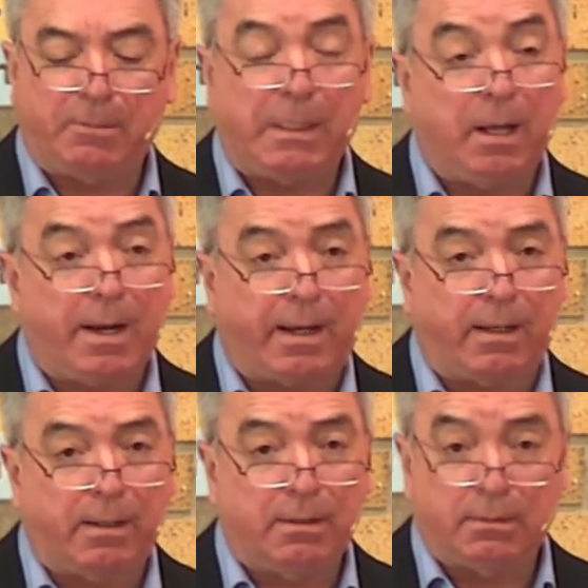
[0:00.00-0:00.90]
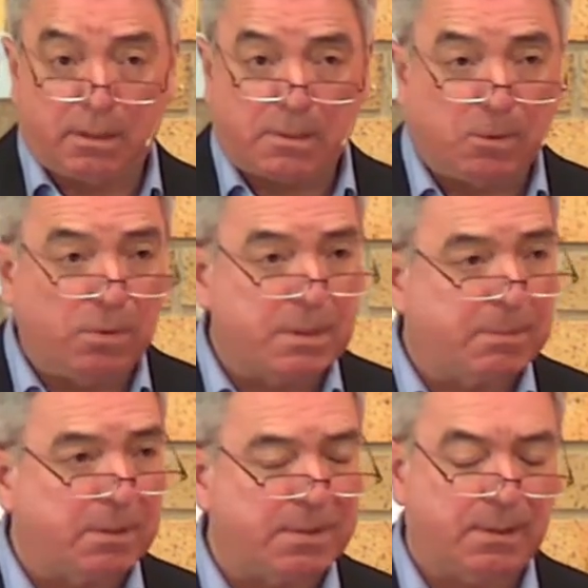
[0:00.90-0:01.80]
to be like the sports
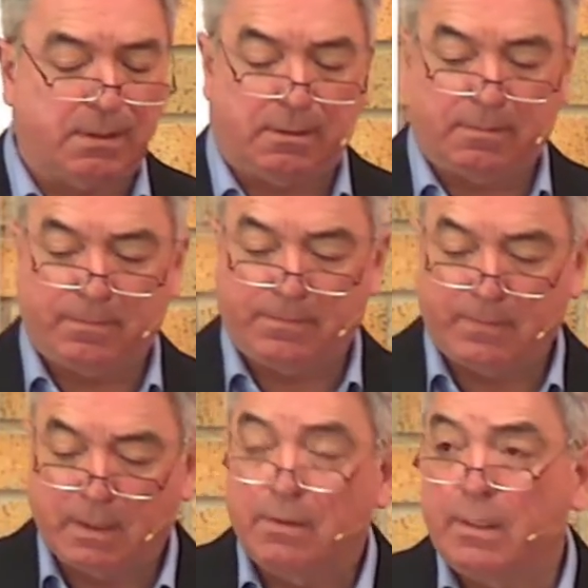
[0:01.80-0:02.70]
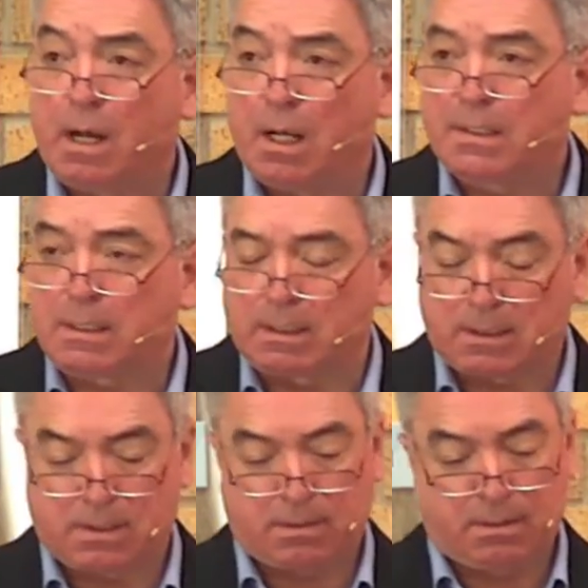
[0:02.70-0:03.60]
person, the
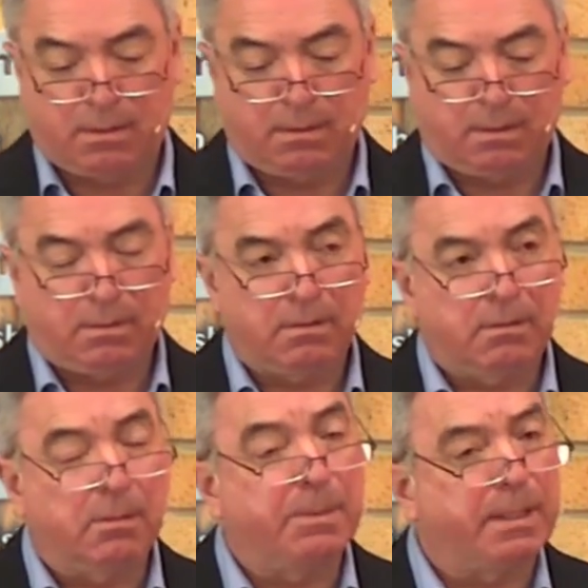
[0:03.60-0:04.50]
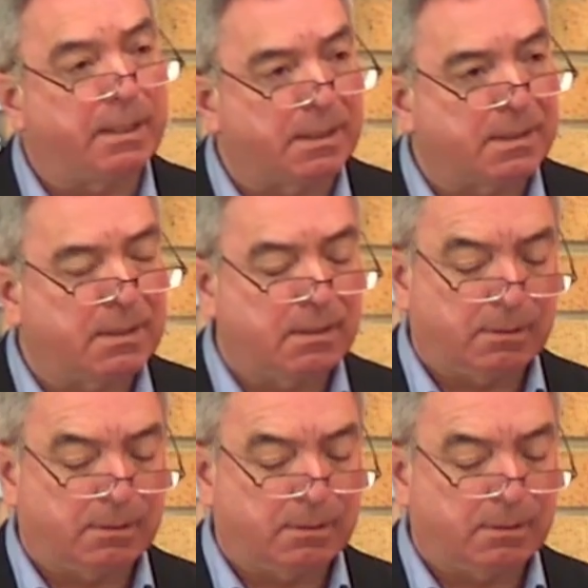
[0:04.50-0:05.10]
artist, the pianist.